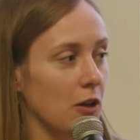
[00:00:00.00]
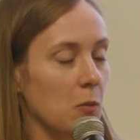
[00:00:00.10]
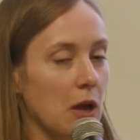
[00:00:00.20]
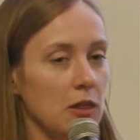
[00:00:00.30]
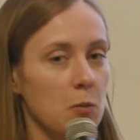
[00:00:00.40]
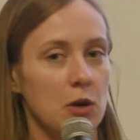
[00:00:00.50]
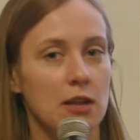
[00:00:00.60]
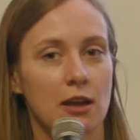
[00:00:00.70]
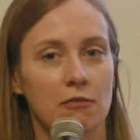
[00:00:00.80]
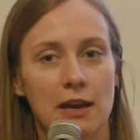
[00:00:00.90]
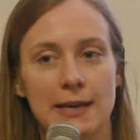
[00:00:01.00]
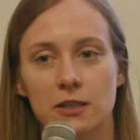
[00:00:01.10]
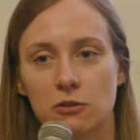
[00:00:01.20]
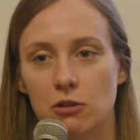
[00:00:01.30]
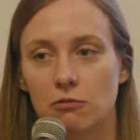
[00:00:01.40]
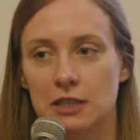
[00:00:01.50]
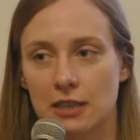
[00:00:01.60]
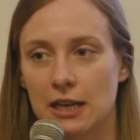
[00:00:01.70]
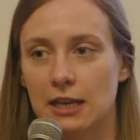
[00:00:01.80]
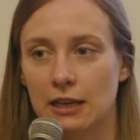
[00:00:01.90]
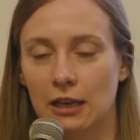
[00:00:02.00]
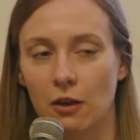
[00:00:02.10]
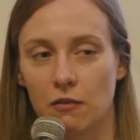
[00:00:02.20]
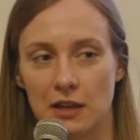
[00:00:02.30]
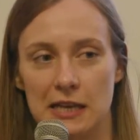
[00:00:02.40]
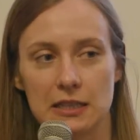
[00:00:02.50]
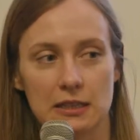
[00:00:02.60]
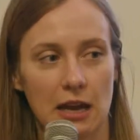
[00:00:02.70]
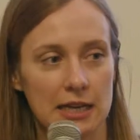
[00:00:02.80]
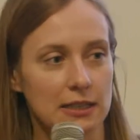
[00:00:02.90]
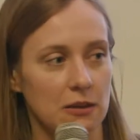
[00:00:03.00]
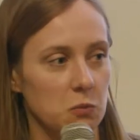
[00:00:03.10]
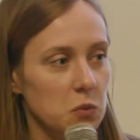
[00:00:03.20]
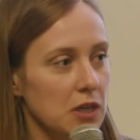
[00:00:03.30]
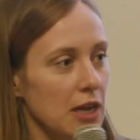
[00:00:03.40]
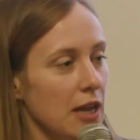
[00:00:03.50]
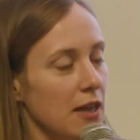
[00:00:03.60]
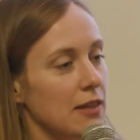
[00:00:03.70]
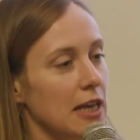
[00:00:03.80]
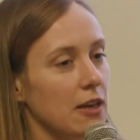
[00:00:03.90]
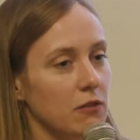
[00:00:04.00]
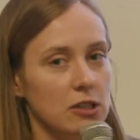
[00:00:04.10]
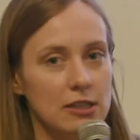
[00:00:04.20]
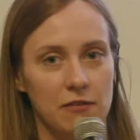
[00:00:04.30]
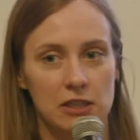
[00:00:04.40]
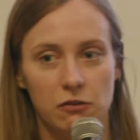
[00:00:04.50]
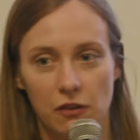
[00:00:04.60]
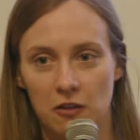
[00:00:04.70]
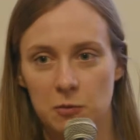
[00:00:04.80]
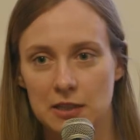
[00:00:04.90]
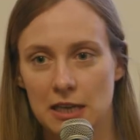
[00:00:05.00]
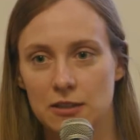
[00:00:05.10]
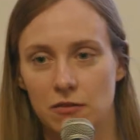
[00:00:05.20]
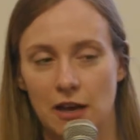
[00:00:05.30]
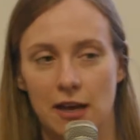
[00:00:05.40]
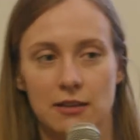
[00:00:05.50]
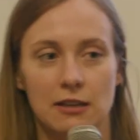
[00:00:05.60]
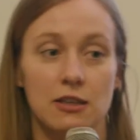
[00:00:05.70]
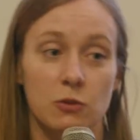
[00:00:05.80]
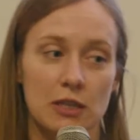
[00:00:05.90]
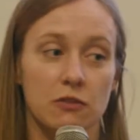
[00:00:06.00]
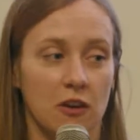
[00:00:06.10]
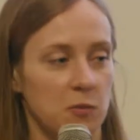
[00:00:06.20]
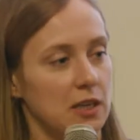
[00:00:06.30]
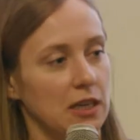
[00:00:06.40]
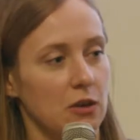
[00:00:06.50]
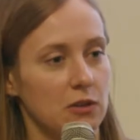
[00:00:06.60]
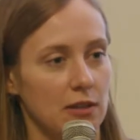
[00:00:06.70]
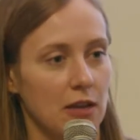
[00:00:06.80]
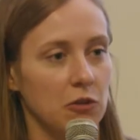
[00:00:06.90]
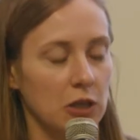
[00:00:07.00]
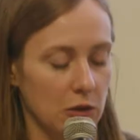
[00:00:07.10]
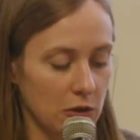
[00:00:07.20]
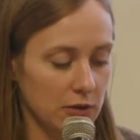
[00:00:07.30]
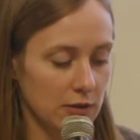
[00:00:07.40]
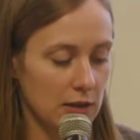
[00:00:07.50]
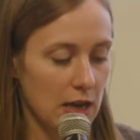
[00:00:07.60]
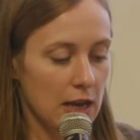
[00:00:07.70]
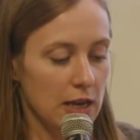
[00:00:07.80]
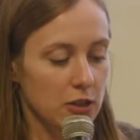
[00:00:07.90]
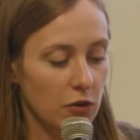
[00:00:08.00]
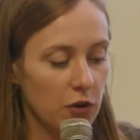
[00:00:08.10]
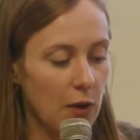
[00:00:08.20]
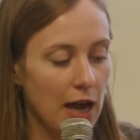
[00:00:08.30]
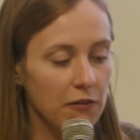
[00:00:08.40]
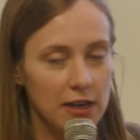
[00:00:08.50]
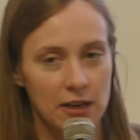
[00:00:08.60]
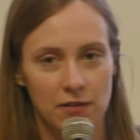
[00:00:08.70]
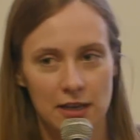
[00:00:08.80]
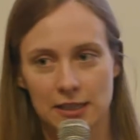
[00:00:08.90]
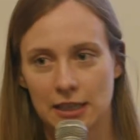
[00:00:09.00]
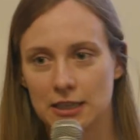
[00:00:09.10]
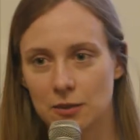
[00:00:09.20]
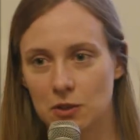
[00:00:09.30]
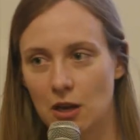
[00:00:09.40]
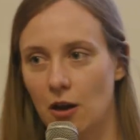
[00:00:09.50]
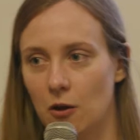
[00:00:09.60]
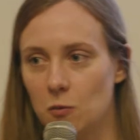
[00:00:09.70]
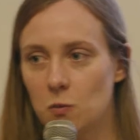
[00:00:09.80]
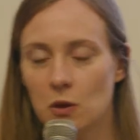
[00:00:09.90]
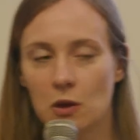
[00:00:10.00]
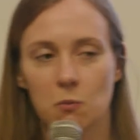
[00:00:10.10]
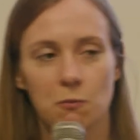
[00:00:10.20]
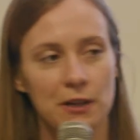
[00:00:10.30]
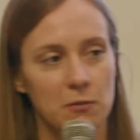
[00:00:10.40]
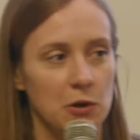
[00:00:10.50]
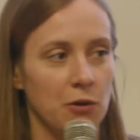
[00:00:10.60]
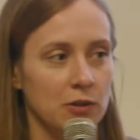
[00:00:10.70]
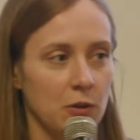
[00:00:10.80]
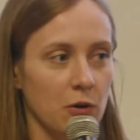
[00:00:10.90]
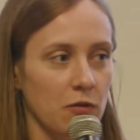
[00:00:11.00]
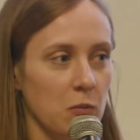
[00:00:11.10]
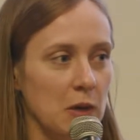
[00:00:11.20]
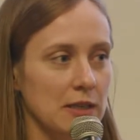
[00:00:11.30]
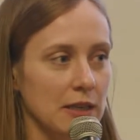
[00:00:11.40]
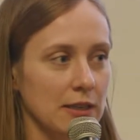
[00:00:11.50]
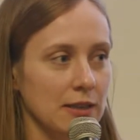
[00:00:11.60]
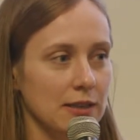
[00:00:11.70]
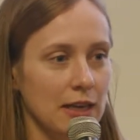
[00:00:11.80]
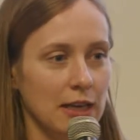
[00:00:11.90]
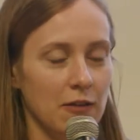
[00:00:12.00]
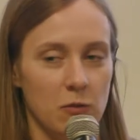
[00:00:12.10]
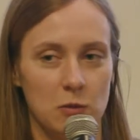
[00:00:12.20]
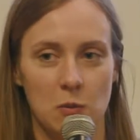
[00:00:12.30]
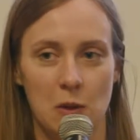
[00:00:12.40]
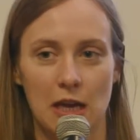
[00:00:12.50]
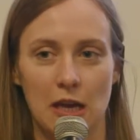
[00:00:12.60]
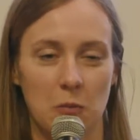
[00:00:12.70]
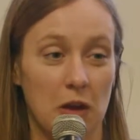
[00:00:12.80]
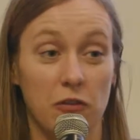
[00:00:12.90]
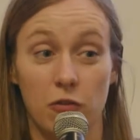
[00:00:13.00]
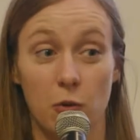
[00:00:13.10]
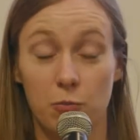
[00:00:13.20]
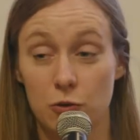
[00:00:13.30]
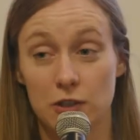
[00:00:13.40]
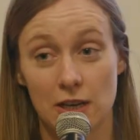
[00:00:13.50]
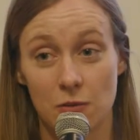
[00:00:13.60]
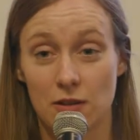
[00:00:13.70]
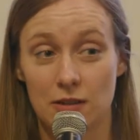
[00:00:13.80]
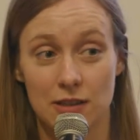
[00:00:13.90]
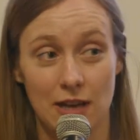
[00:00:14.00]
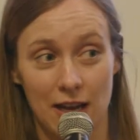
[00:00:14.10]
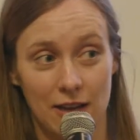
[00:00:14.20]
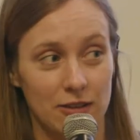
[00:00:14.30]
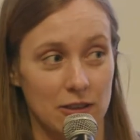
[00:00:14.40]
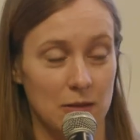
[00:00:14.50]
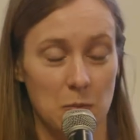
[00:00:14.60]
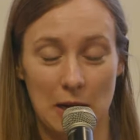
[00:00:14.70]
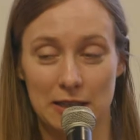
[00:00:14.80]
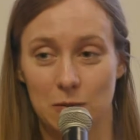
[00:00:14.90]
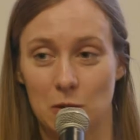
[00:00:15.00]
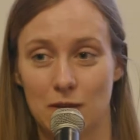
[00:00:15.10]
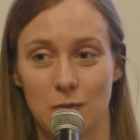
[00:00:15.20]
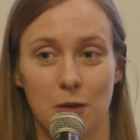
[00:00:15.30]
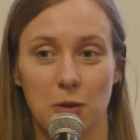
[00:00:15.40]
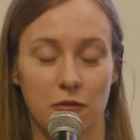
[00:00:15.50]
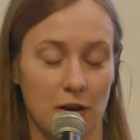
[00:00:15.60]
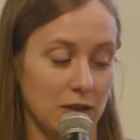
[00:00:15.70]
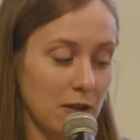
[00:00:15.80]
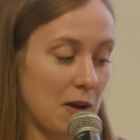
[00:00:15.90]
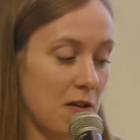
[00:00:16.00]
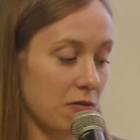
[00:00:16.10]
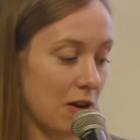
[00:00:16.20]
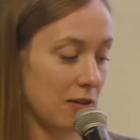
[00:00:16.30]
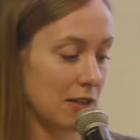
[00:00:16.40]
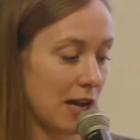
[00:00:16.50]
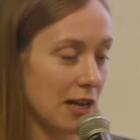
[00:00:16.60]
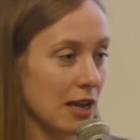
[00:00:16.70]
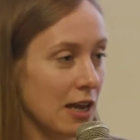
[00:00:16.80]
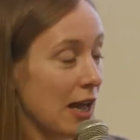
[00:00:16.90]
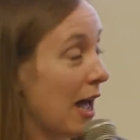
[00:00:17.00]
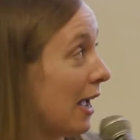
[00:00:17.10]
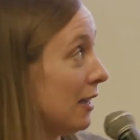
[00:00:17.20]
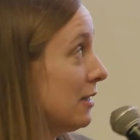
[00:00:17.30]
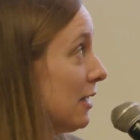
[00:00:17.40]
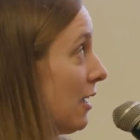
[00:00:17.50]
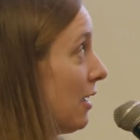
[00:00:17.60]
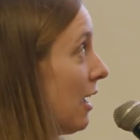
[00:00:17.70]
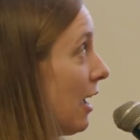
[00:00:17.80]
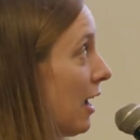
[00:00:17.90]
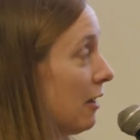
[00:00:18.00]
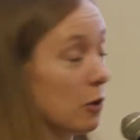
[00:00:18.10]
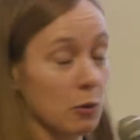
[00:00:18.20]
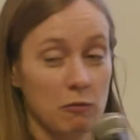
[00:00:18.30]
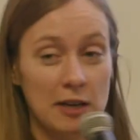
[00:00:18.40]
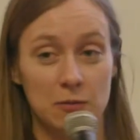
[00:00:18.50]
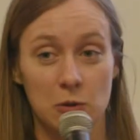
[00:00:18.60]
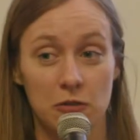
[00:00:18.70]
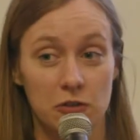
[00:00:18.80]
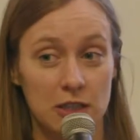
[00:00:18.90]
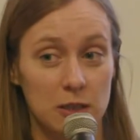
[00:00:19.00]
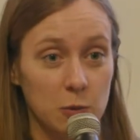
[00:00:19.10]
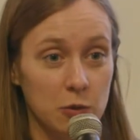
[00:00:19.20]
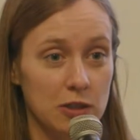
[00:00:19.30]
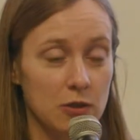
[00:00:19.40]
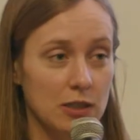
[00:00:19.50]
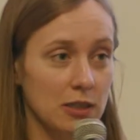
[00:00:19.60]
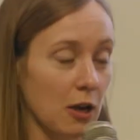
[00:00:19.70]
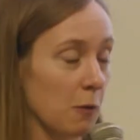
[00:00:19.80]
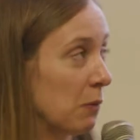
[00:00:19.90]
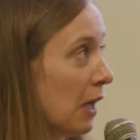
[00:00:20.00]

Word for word: them. And the money they raise through the recycling of these items, they give us 75% of that, and then 25% goes to their running costs. So if you have any of these items at home, bring them along to one of the meetings and give them to me. Um, if you've got brought any with you today, just pass them on to me. I'll be floating about throughout the day, and uh, and you can raise money for GIST Support in doing so.